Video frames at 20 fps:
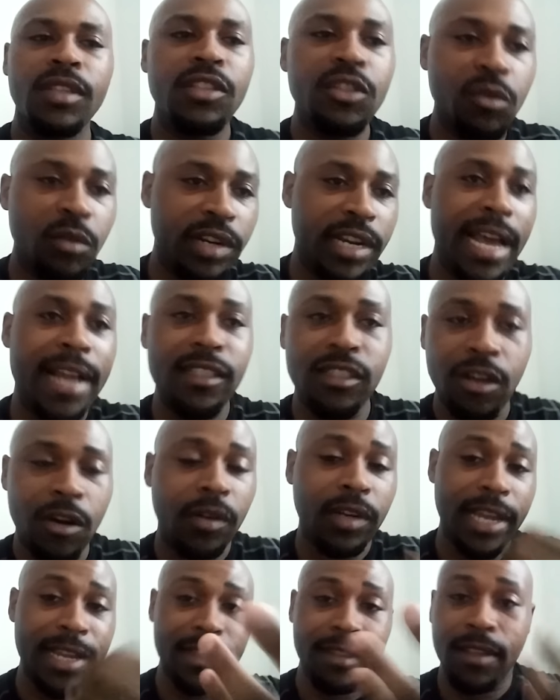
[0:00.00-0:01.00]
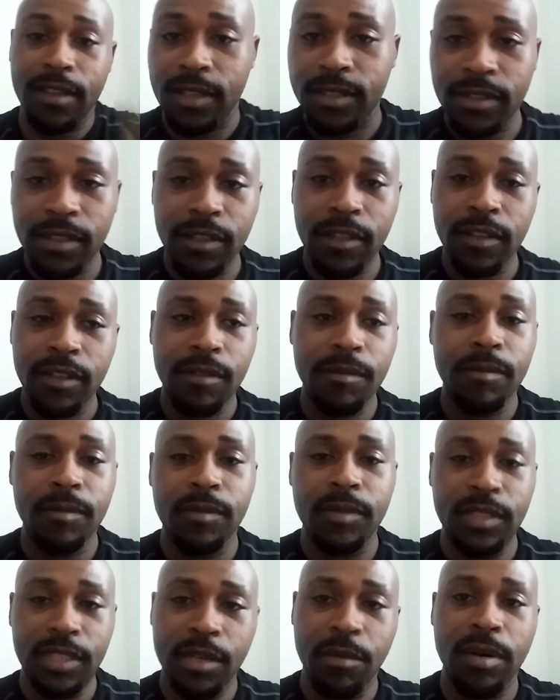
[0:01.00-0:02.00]
You and I talk like this.
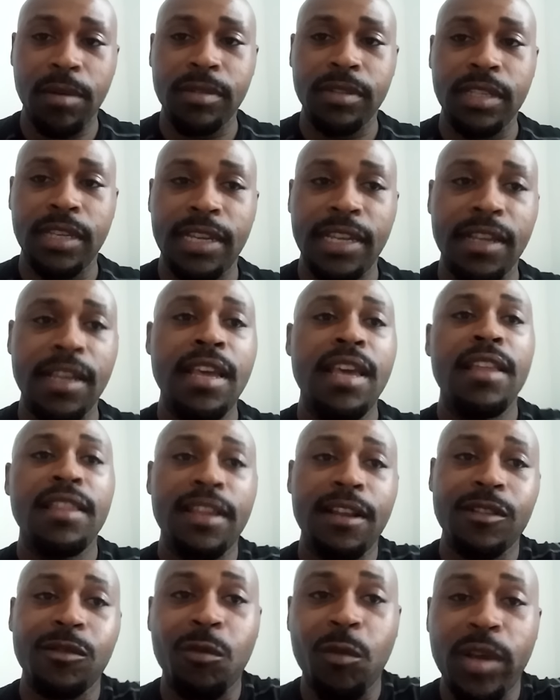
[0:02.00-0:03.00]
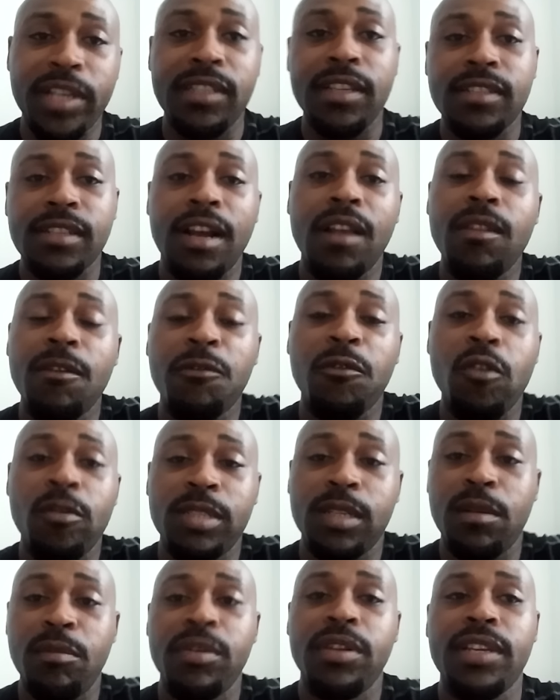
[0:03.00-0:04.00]
You get what I'm saying? There's other
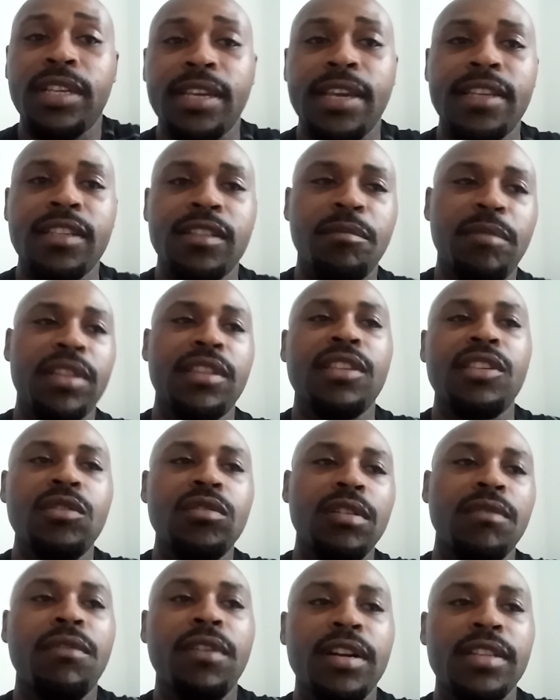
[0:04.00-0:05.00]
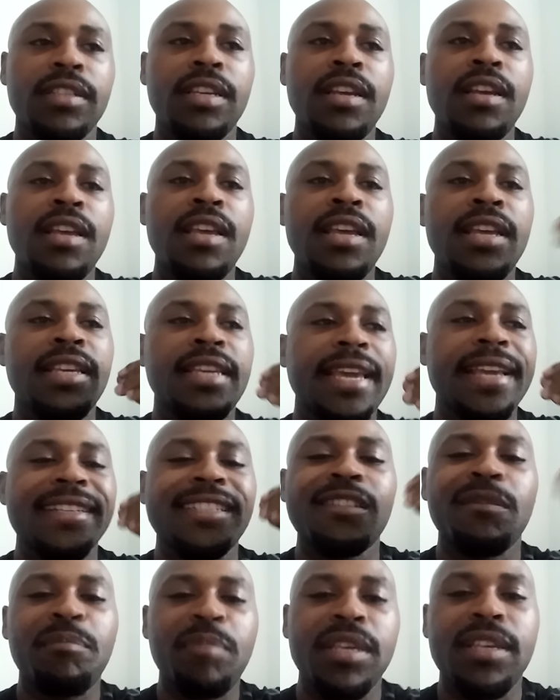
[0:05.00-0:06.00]
forms of communication, but the universe can't
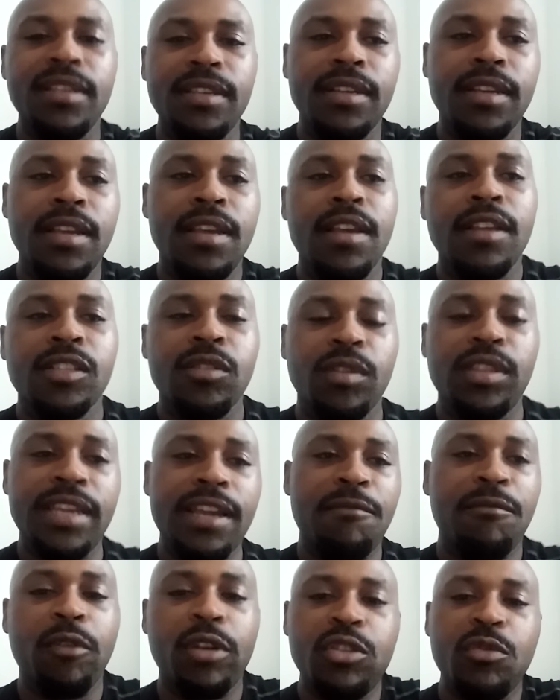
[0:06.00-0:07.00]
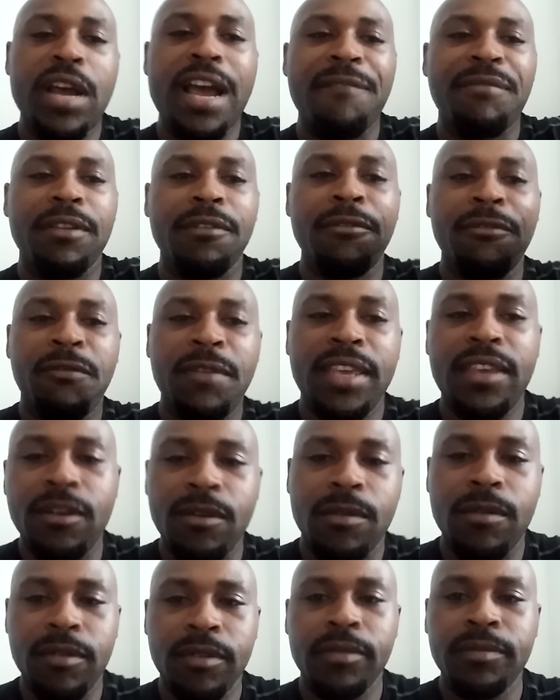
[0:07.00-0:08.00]
speak. So therefore, you have to
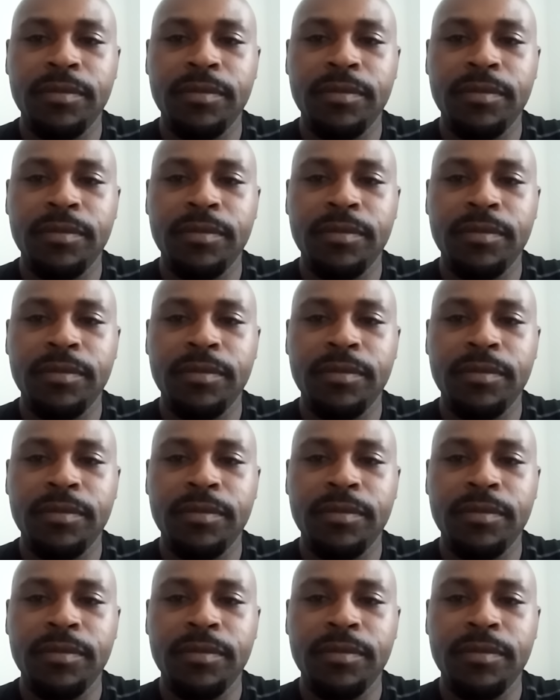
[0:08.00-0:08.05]
feel.